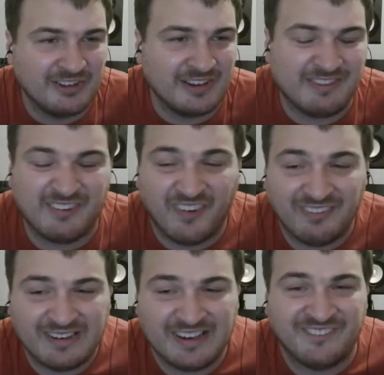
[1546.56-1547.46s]
So it will
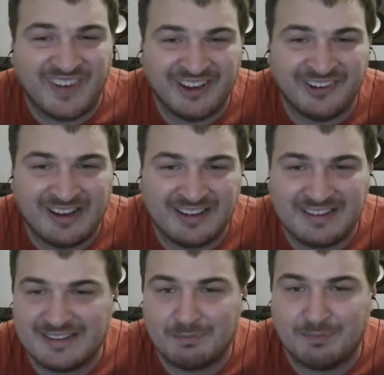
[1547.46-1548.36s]
probably depend on like
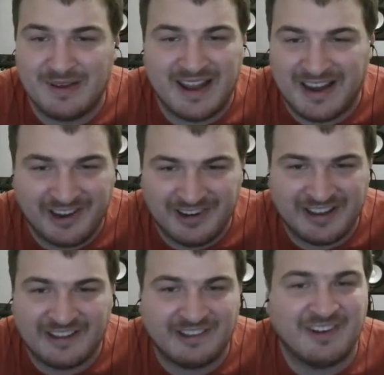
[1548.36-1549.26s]
this
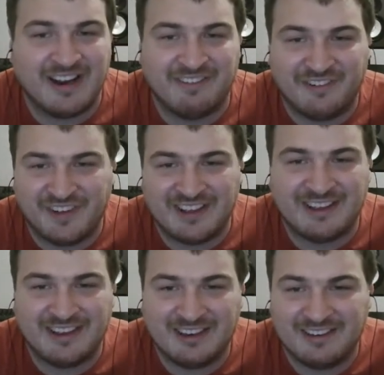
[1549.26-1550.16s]
plenary whatever thing
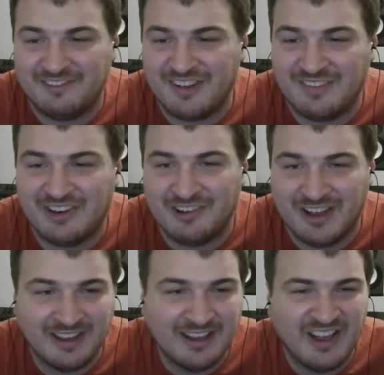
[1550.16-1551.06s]
in
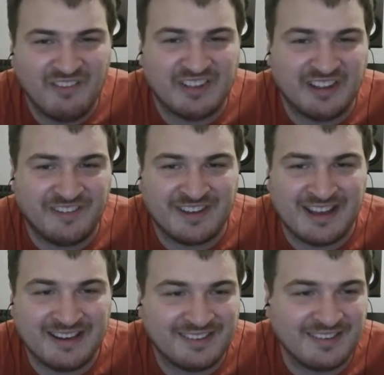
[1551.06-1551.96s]
Vimnova, but nothing
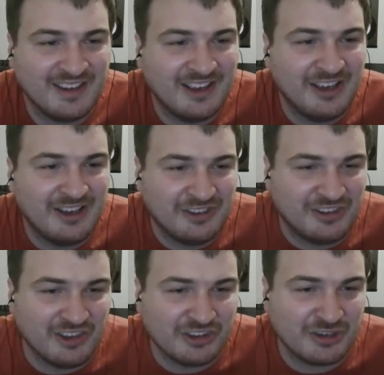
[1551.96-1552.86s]
else.
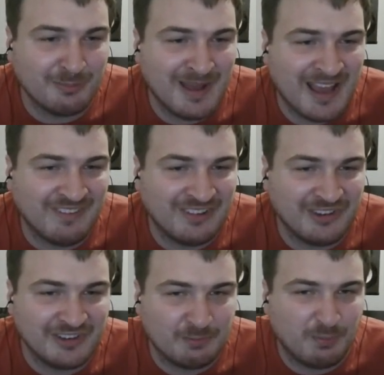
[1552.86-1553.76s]
So you should be able to
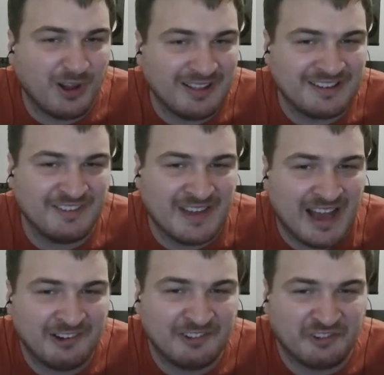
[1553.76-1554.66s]
just pull this thing
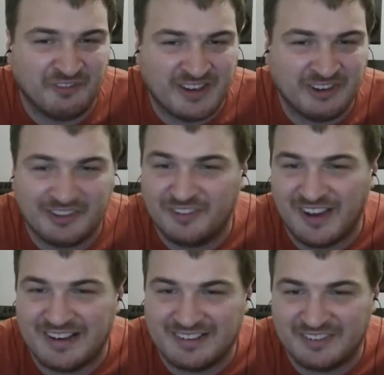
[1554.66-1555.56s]
out of my dot
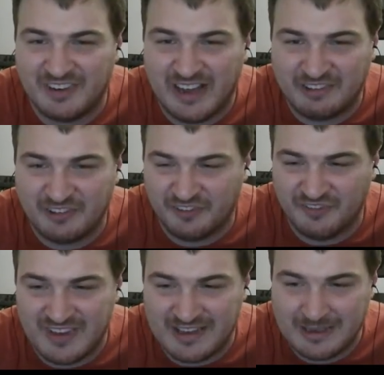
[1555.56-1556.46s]
files without of
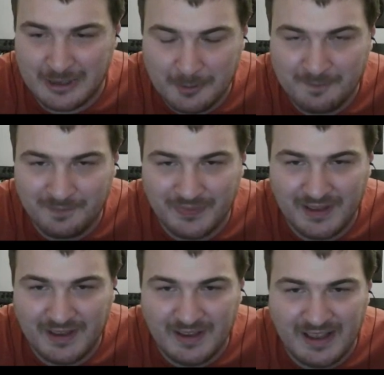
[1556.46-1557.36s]
me
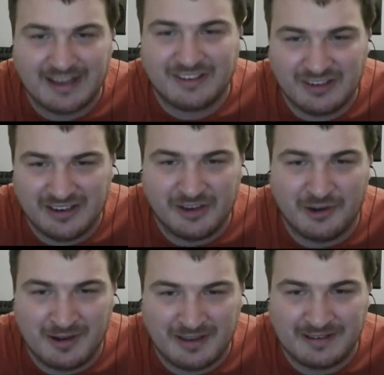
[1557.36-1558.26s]
actually
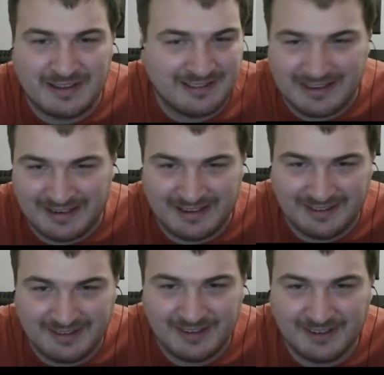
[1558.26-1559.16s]
doing git init.